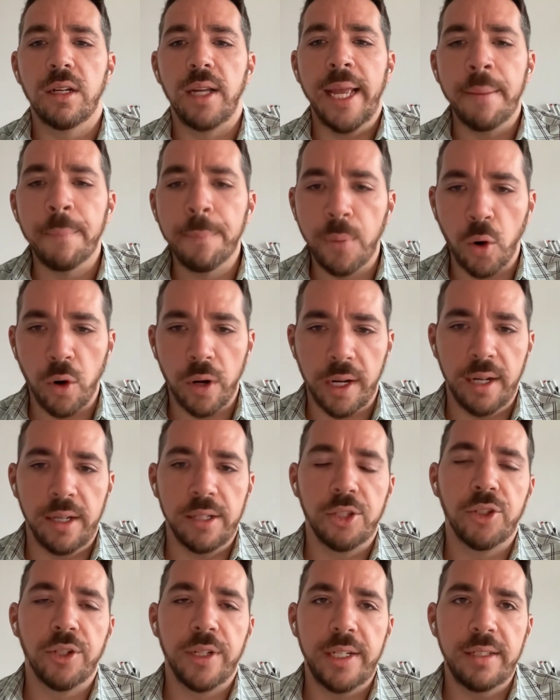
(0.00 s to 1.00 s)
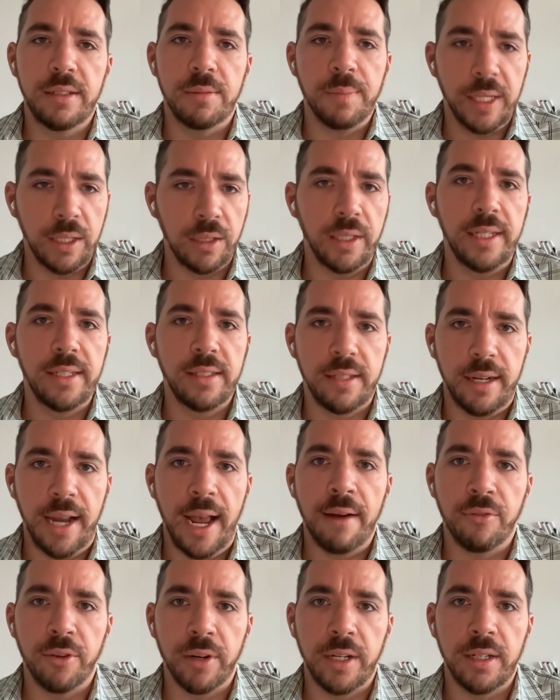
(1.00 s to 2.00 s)
import countries, Middle East and
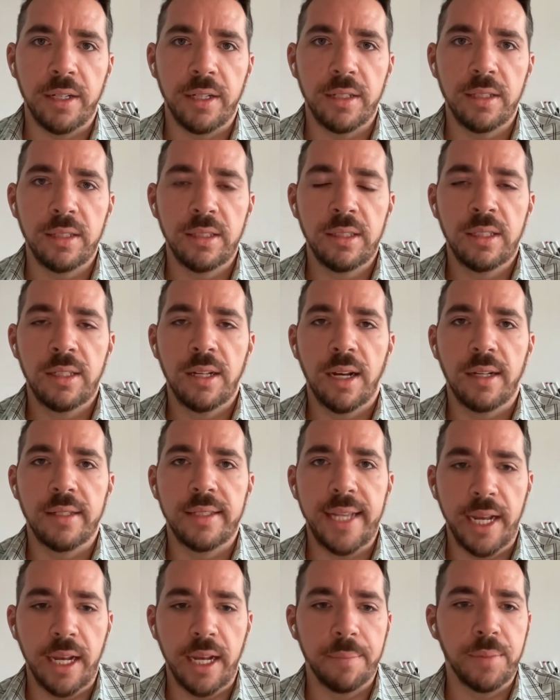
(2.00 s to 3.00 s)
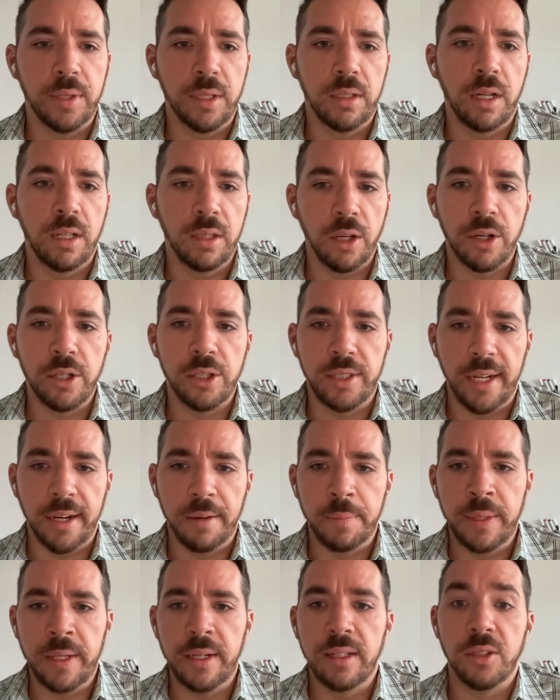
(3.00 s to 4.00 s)
Africa take up a large
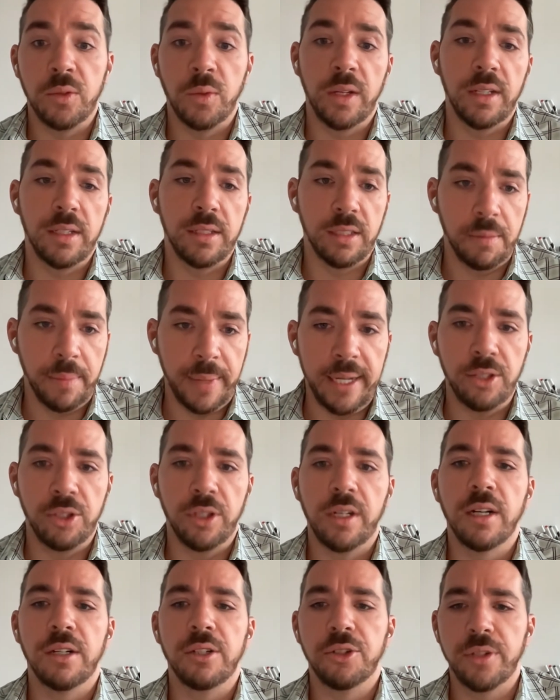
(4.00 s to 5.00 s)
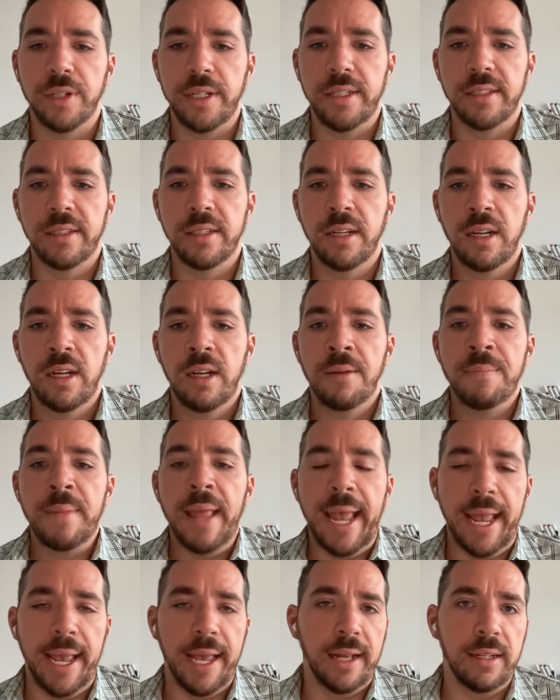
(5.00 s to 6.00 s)
segment, as well as some Asian countries
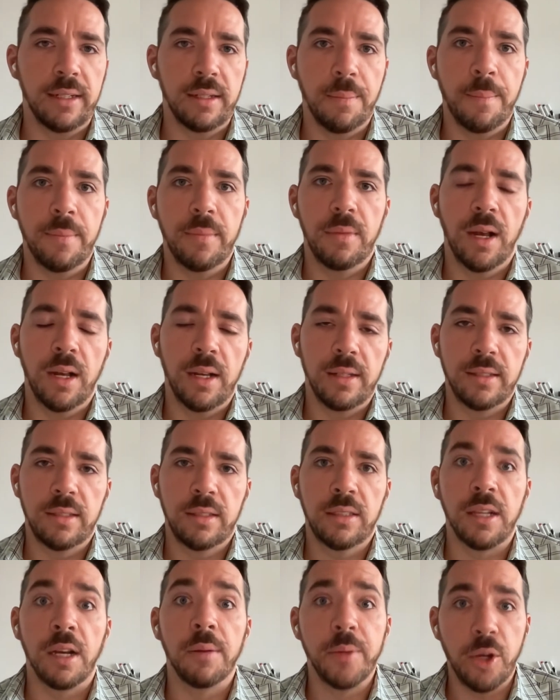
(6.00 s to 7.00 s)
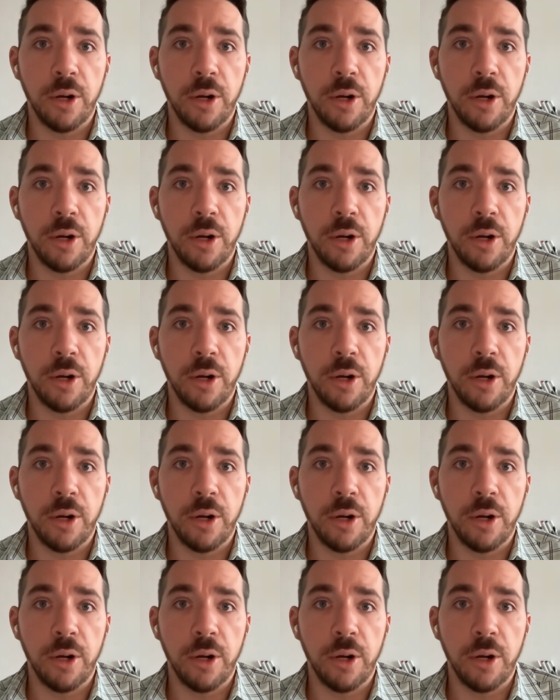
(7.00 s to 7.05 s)
and some